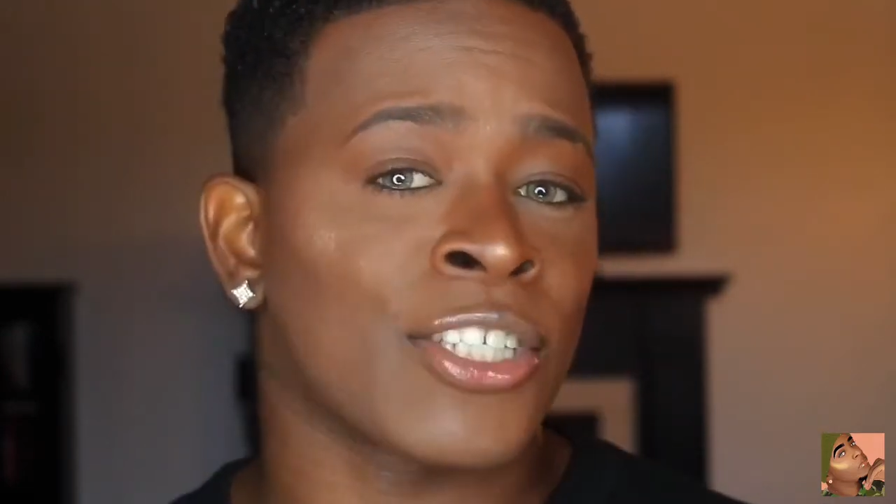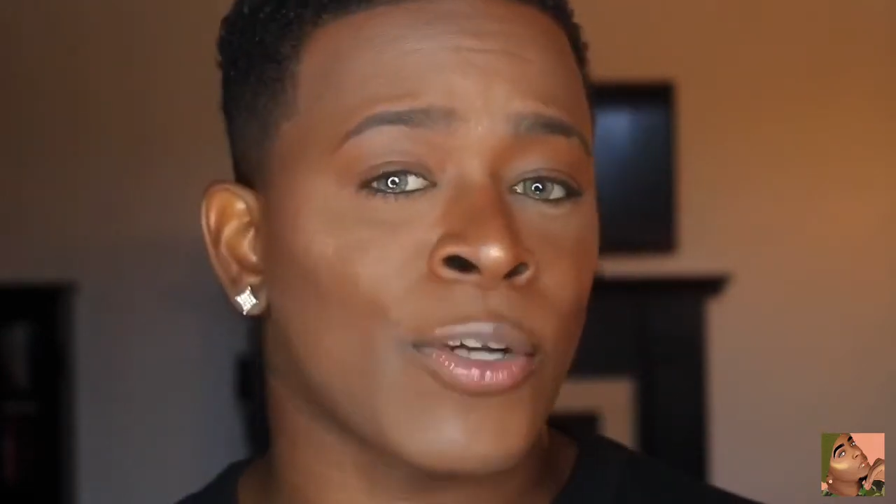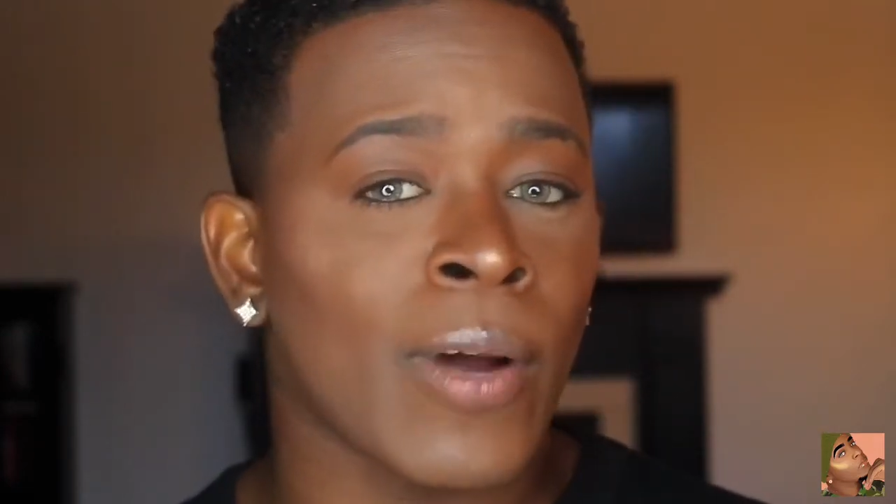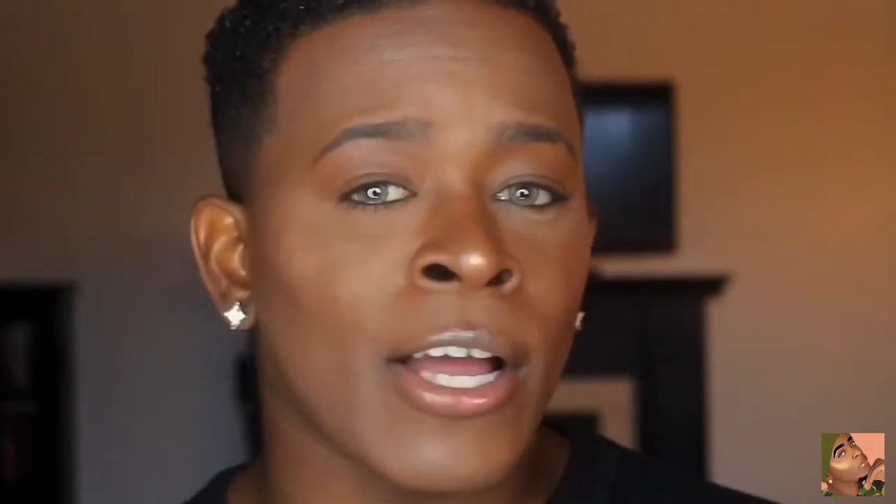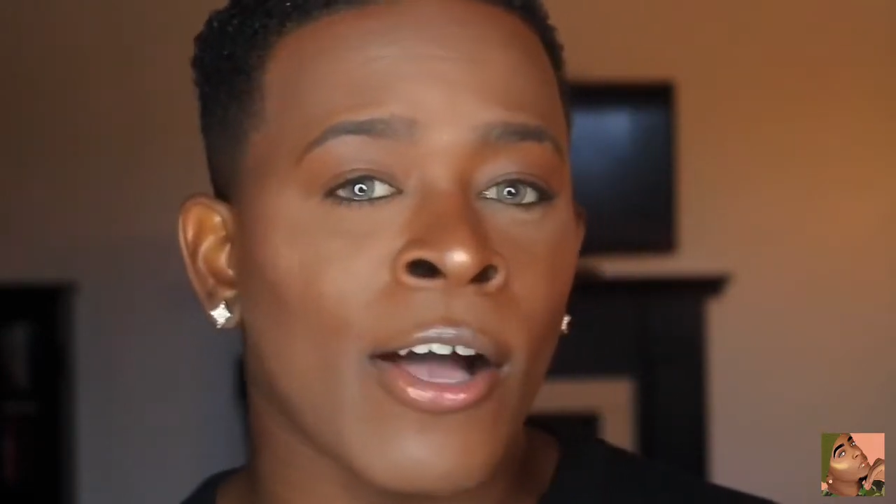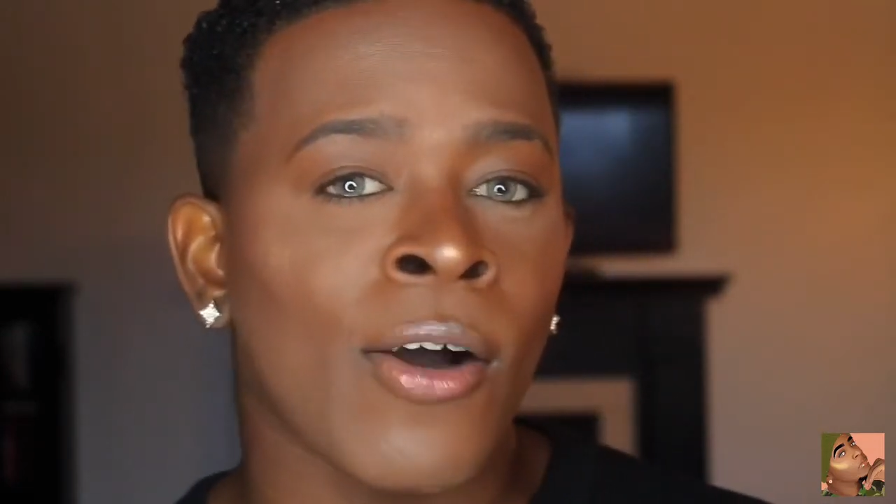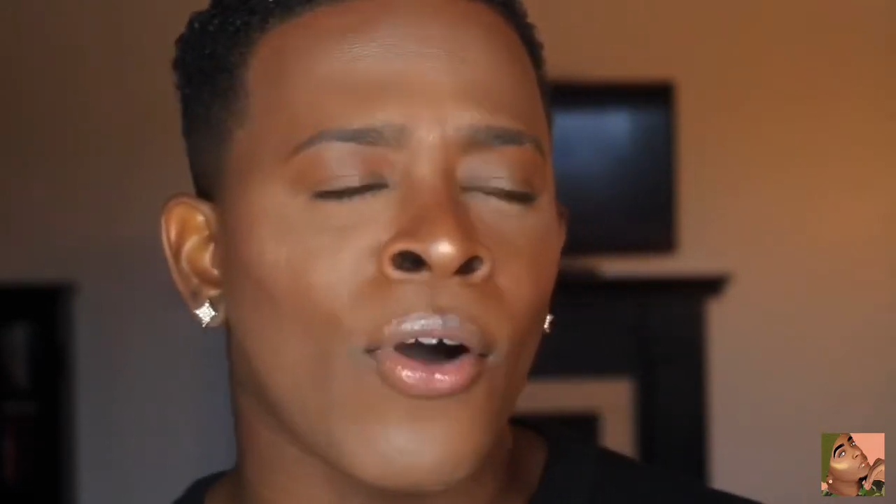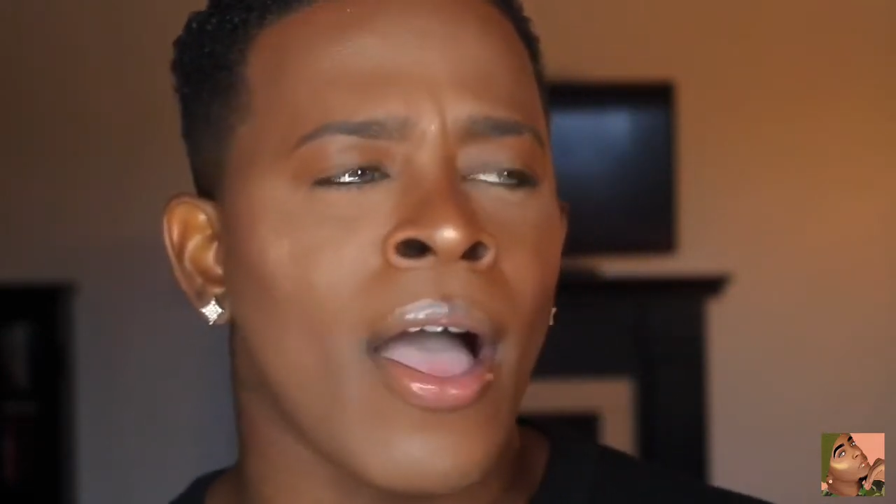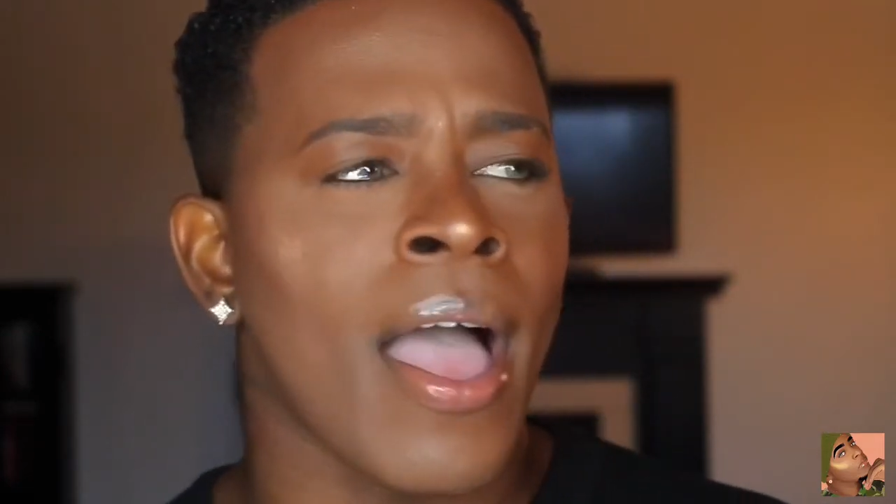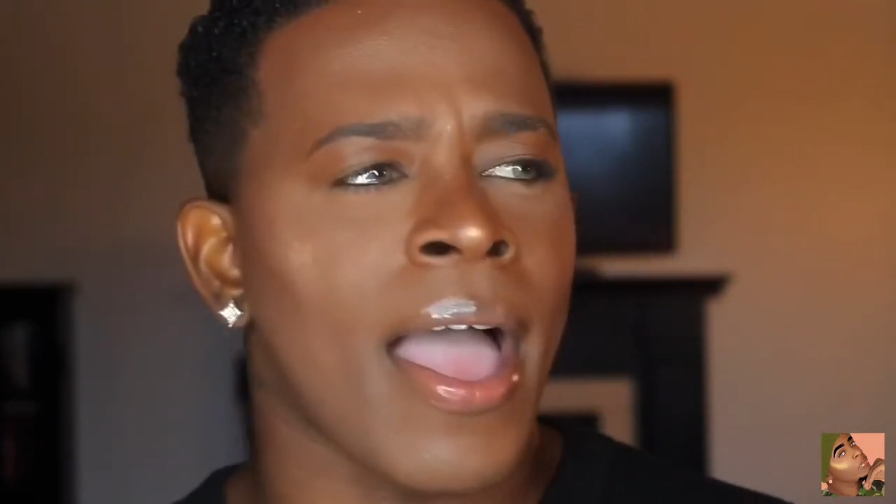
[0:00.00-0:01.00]

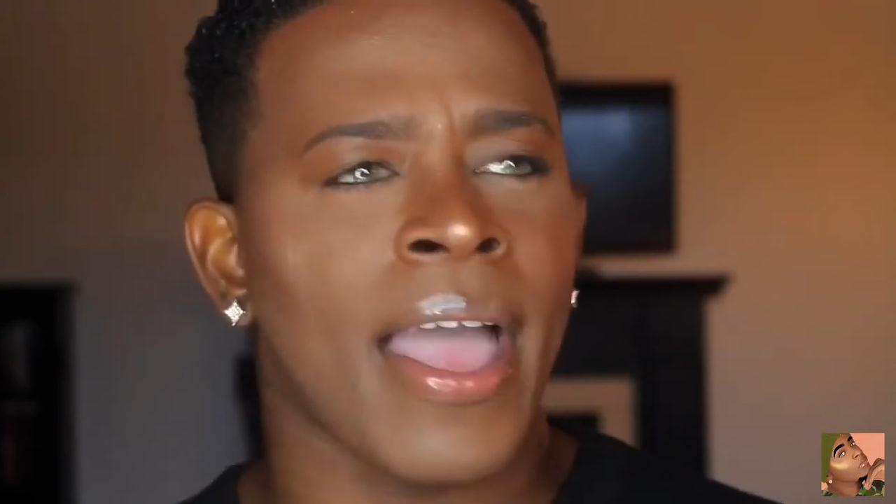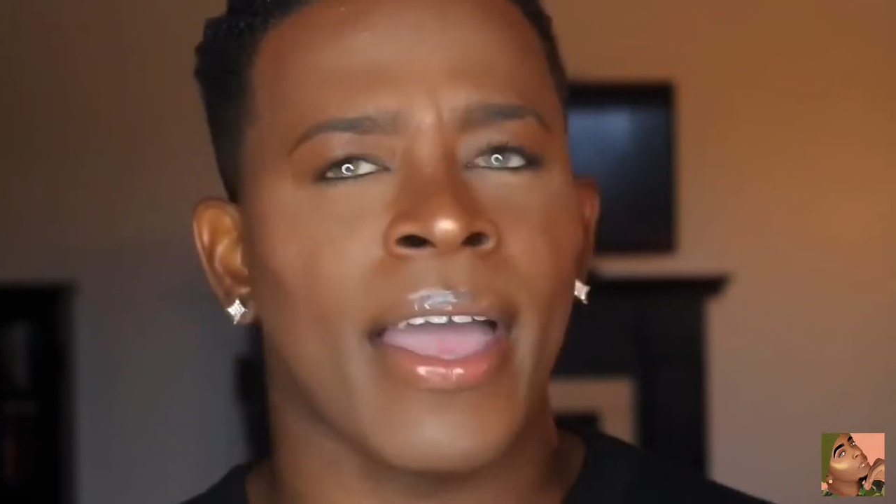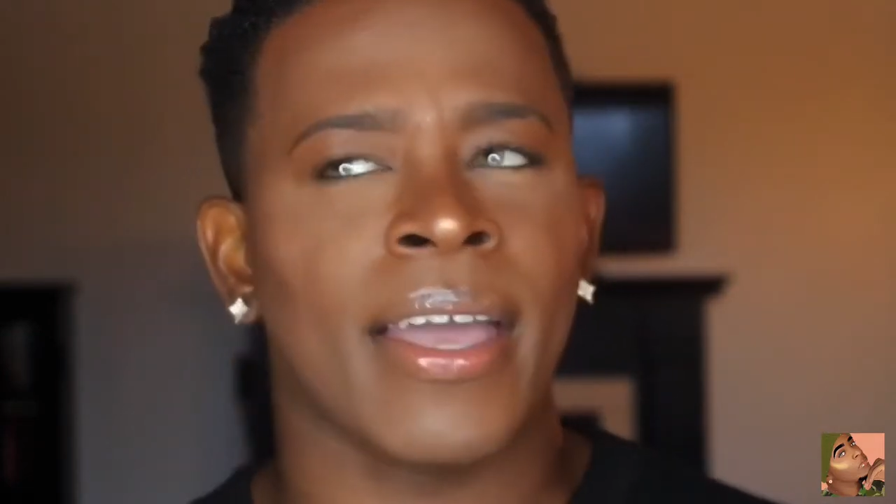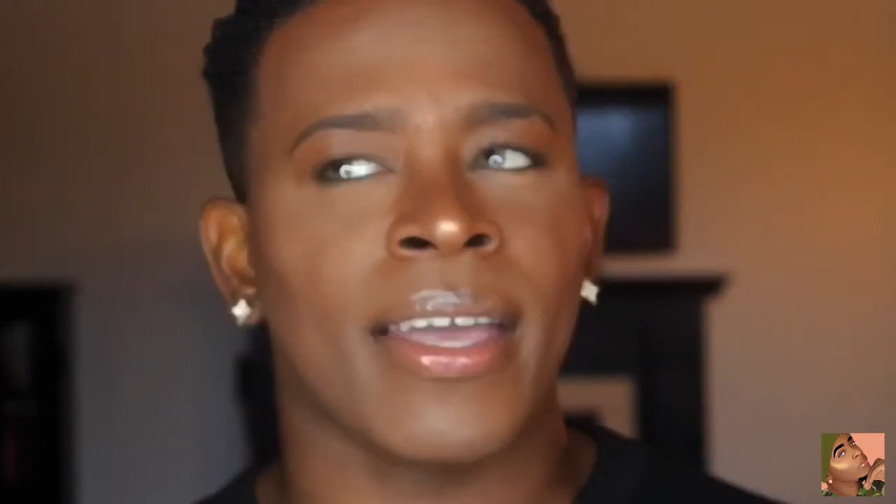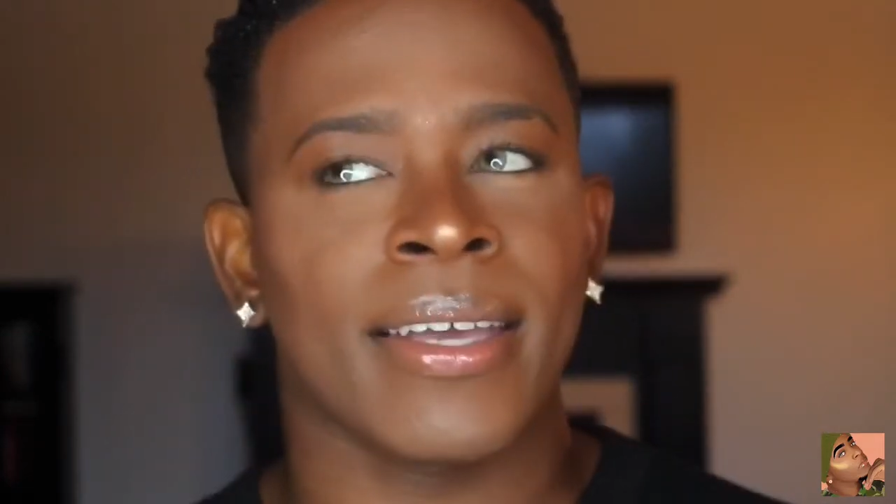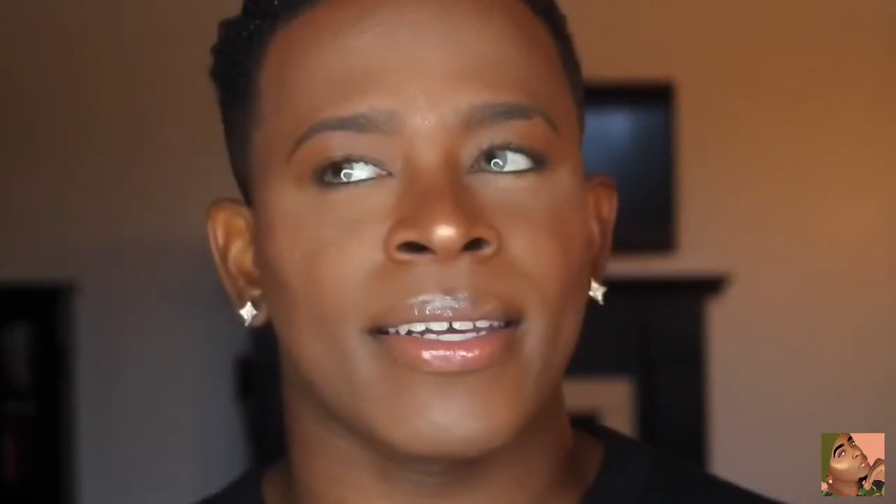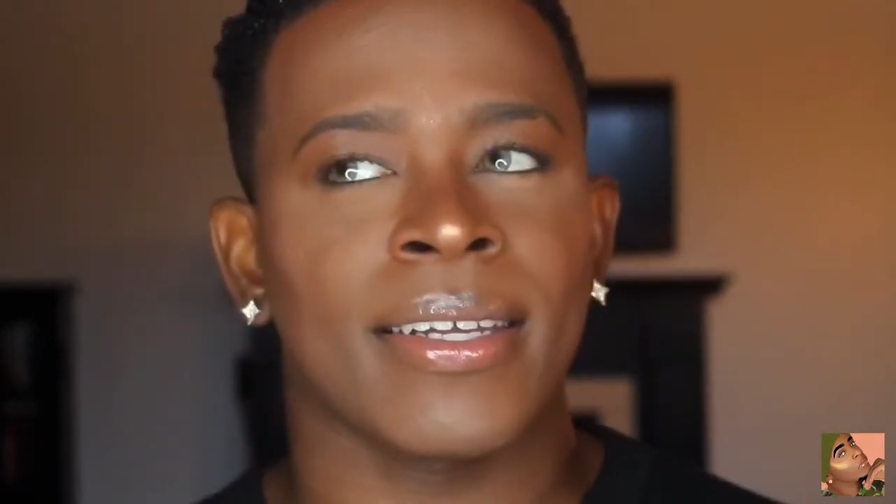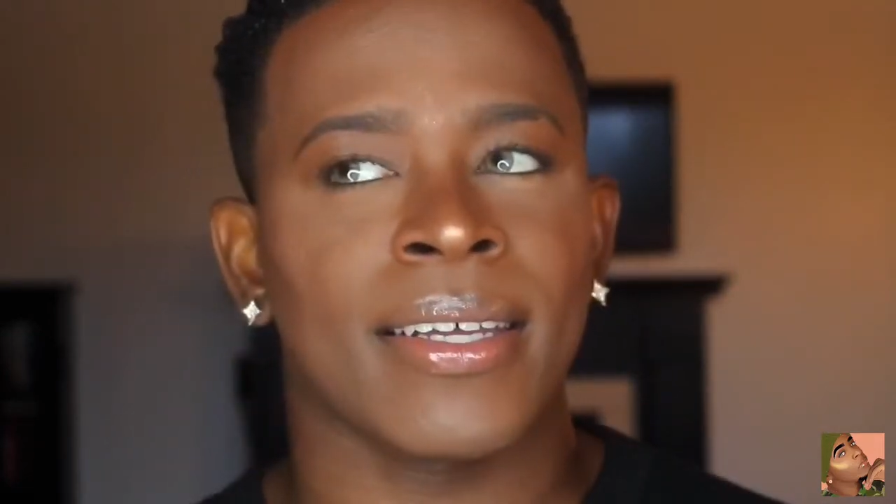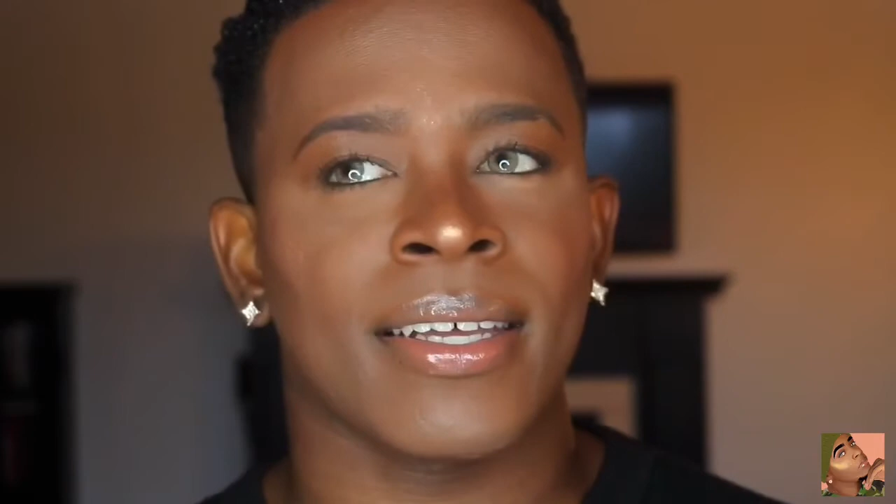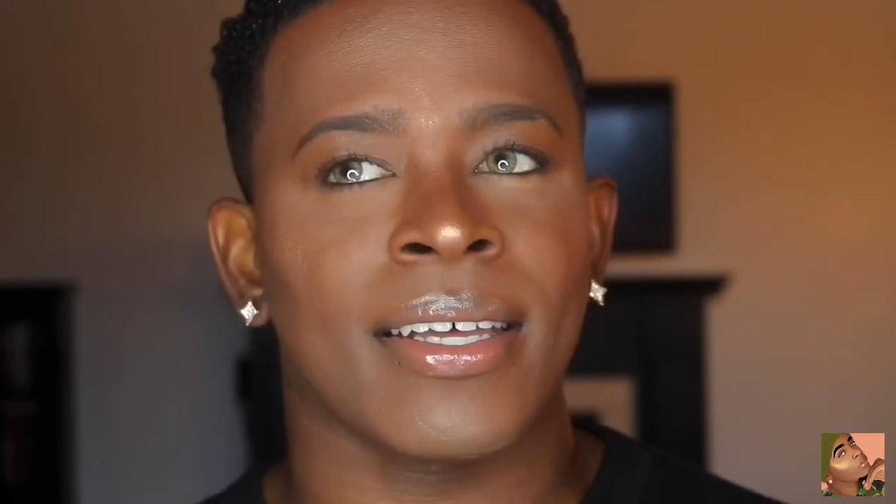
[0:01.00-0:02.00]
Trail, and